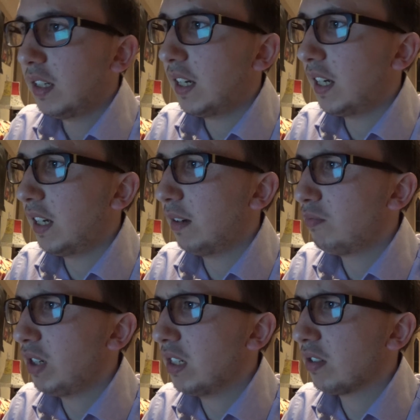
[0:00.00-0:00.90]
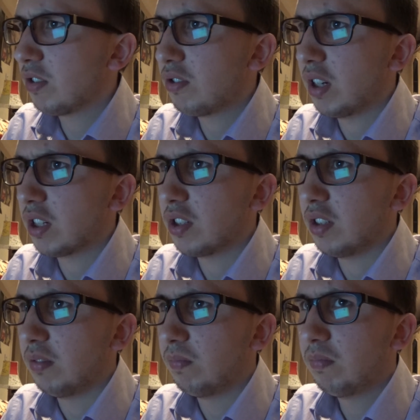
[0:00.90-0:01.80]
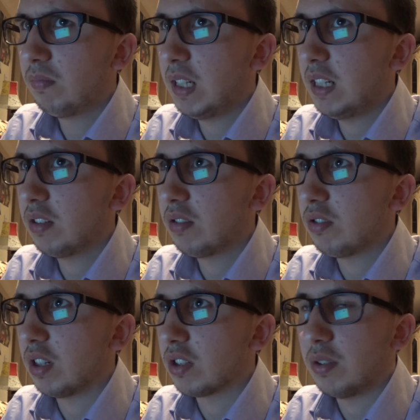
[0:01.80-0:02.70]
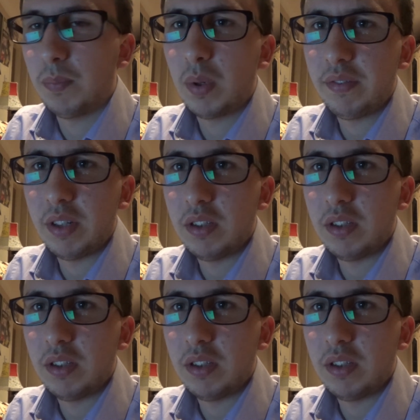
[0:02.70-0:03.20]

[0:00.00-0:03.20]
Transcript: Uh, reconstruction, deconstruction, whatever.